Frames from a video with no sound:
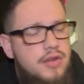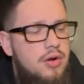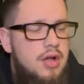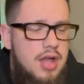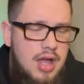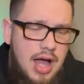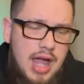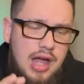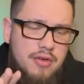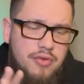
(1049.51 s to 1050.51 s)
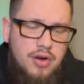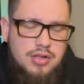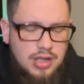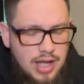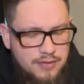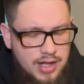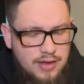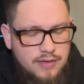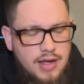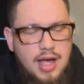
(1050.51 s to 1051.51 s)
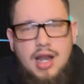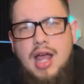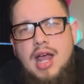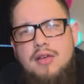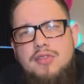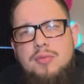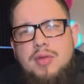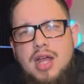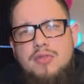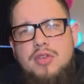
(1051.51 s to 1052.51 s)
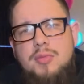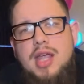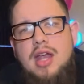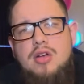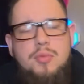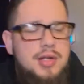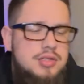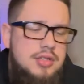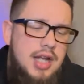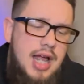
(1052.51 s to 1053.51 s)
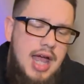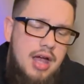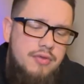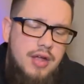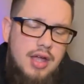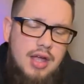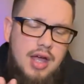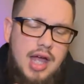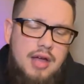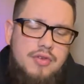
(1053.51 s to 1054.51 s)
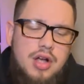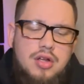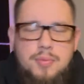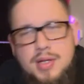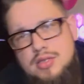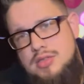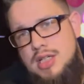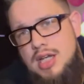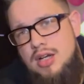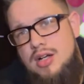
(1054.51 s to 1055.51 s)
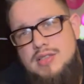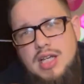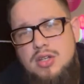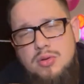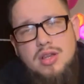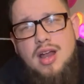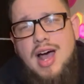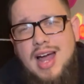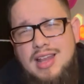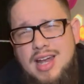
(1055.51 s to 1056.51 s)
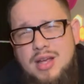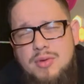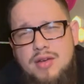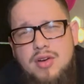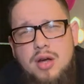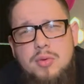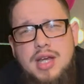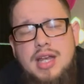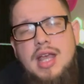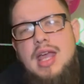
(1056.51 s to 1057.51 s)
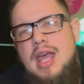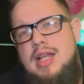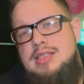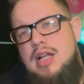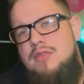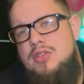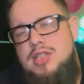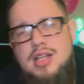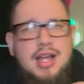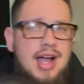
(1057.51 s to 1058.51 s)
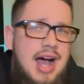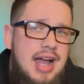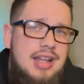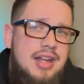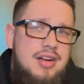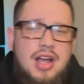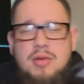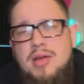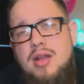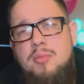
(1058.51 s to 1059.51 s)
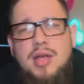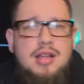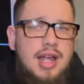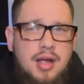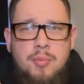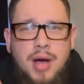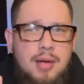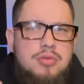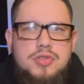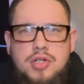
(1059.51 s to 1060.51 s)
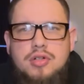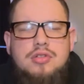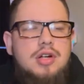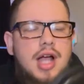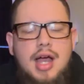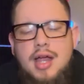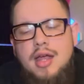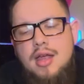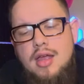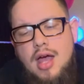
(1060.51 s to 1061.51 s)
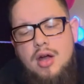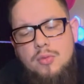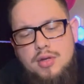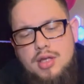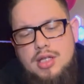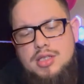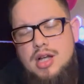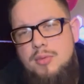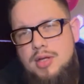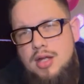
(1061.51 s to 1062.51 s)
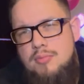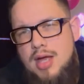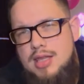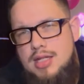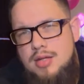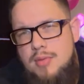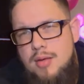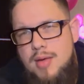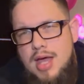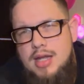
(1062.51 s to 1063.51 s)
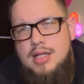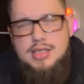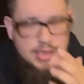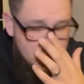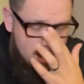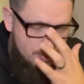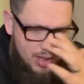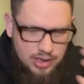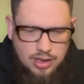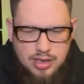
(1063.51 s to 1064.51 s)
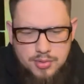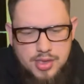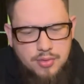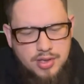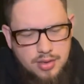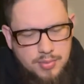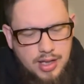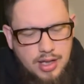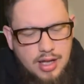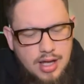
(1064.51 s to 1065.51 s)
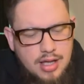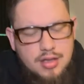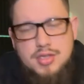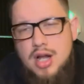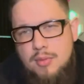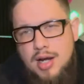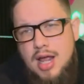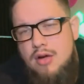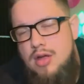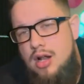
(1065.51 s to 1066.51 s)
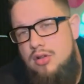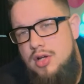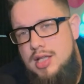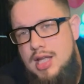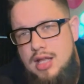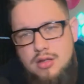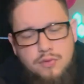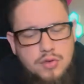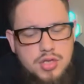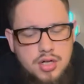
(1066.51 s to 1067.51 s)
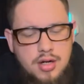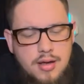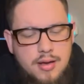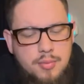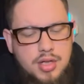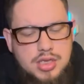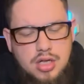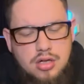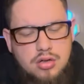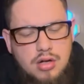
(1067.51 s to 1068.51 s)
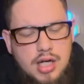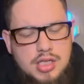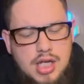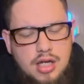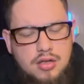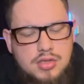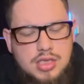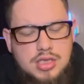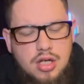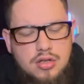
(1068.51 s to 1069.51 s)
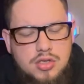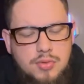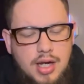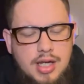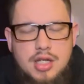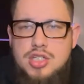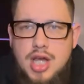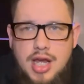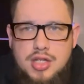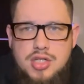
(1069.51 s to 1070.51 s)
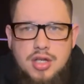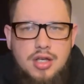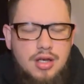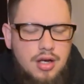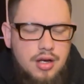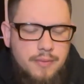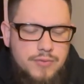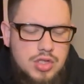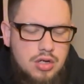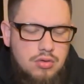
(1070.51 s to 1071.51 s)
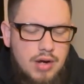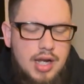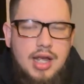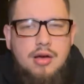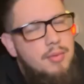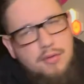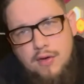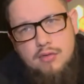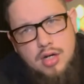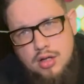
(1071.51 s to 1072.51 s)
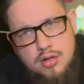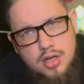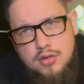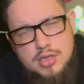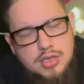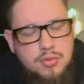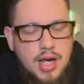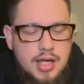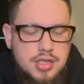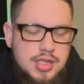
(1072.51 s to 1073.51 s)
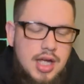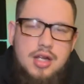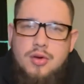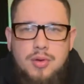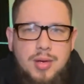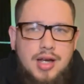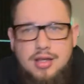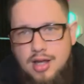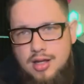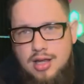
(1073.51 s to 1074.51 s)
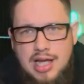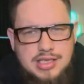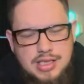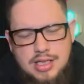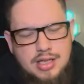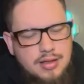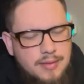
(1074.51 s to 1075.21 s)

So I have on the left-hand side, I have some lead for the mechanical pencil that I have. I have colored pencils in here because I do a lot of highlighting whenever I read. And instead of using like a highlighter, now I'm not a big like a Bible journaler guy. I don't really, there's not really a method to my madness. Um, I thought there was going to be, there's not right now, and I'll look at that in the future. But so I just kind of use these colors when I need to change. Um, so right now, my favorite color to use is red, just kind of going back to like classic.